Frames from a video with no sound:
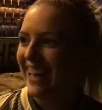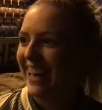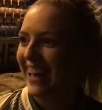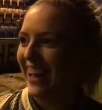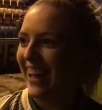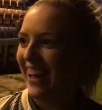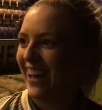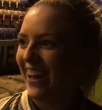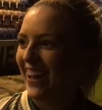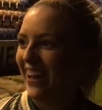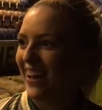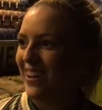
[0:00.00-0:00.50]

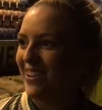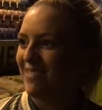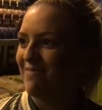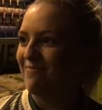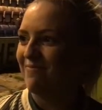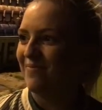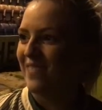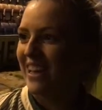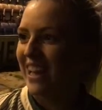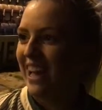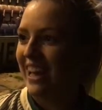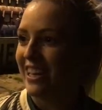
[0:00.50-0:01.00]

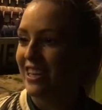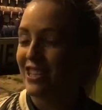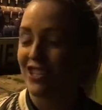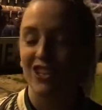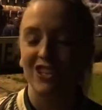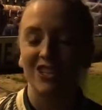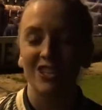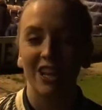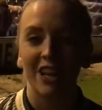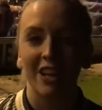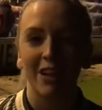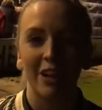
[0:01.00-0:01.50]
And it's
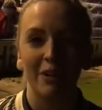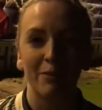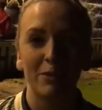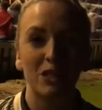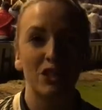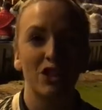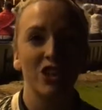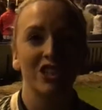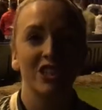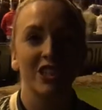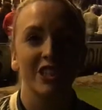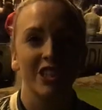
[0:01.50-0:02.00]
just, it was gutted
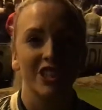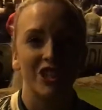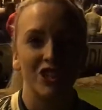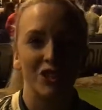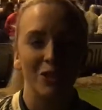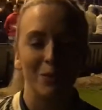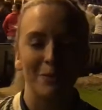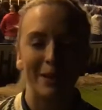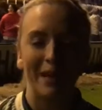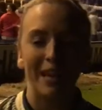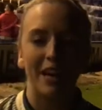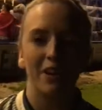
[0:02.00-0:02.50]
that she
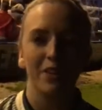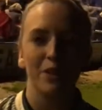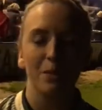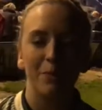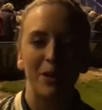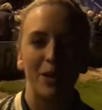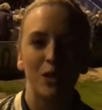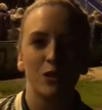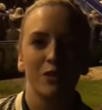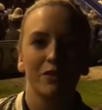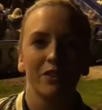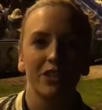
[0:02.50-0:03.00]
couldn't be out on the
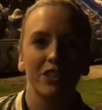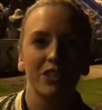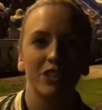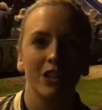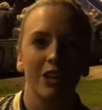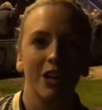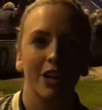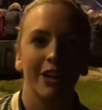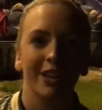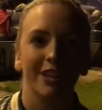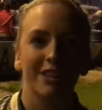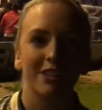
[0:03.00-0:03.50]
pitch with us
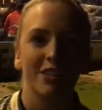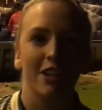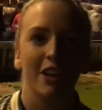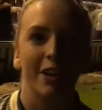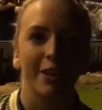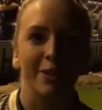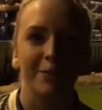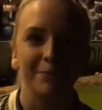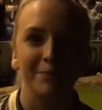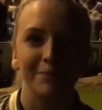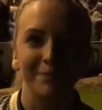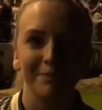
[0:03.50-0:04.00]
tonight, so
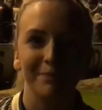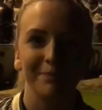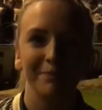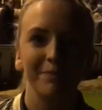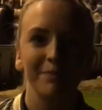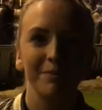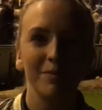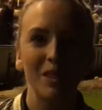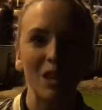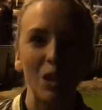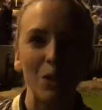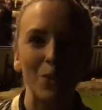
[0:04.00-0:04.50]

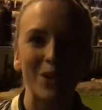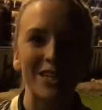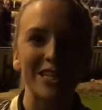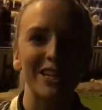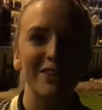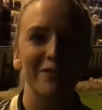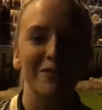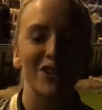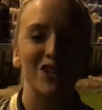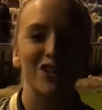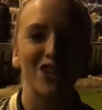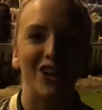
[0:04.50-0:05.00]
we did
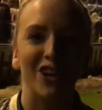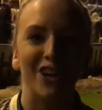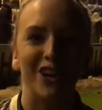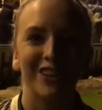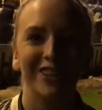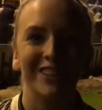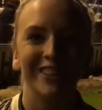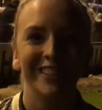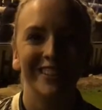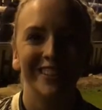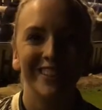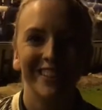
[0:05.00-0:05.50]
it for
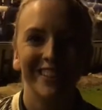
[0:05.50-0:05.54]
Charlotte.